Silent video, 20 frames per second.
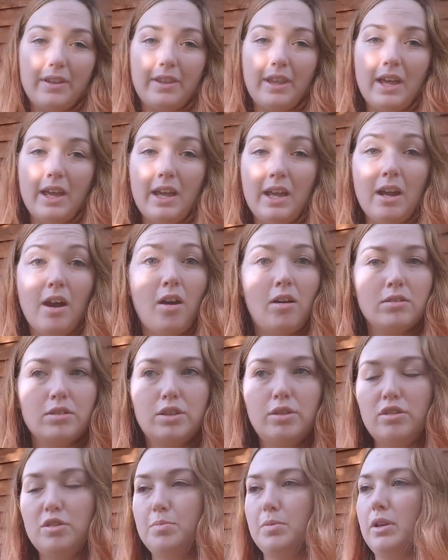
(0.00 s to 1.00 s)
they aren't
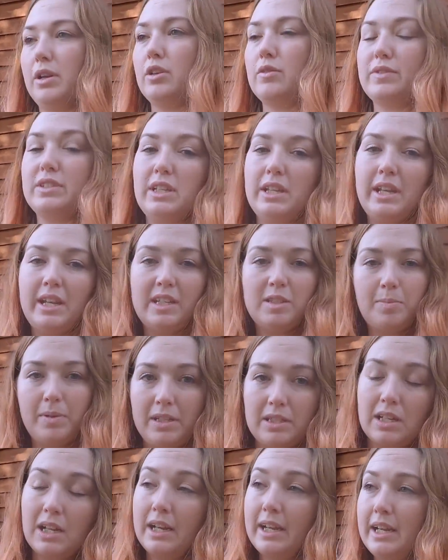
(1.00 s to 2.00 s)
suitable, and obviously they need to be
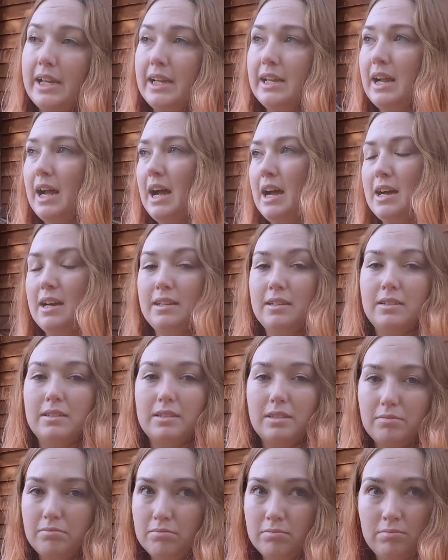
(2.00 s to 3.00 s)
as clean
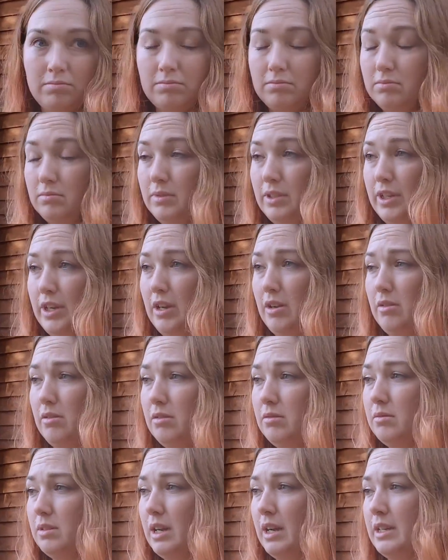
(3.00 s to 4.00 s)
and, you know,
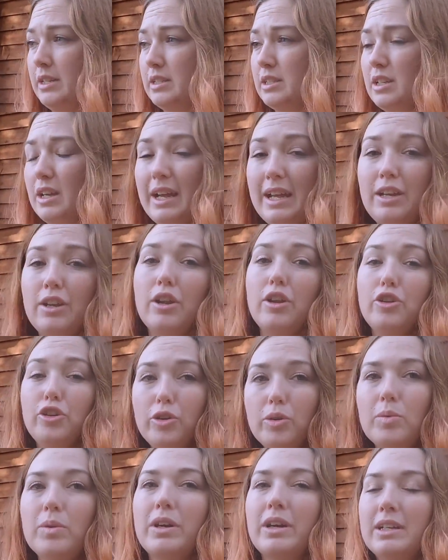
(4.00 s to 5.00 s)
as in
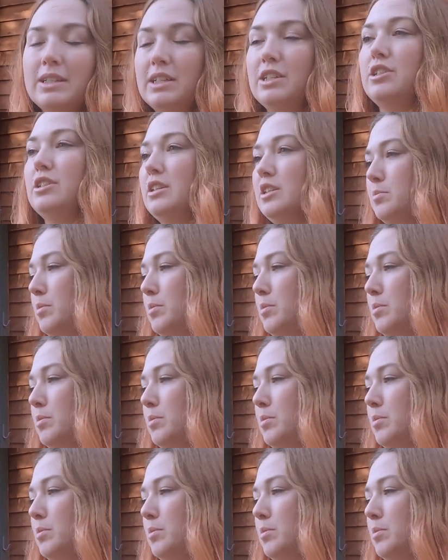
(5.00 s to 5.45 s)
newer condition as